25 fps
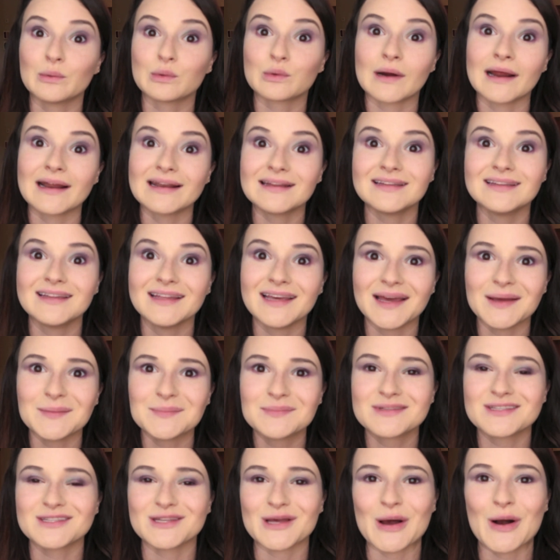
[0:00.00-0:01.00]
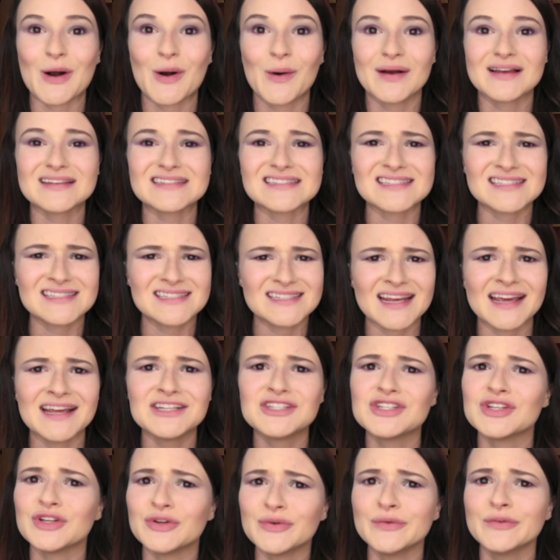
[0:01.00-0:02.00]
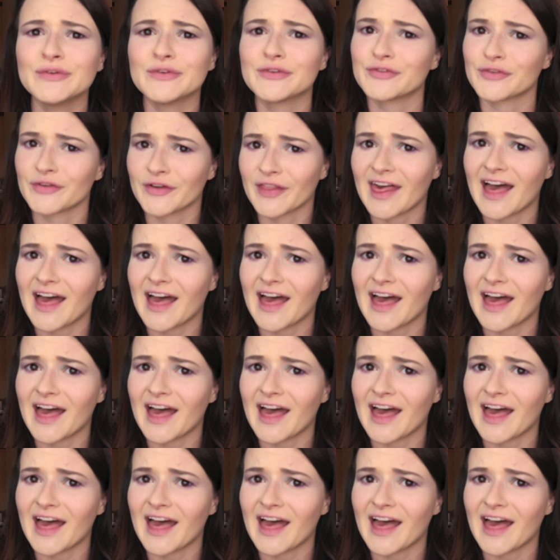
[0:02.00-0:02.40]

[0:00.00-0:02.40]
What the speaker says: red lip, so stay tuned for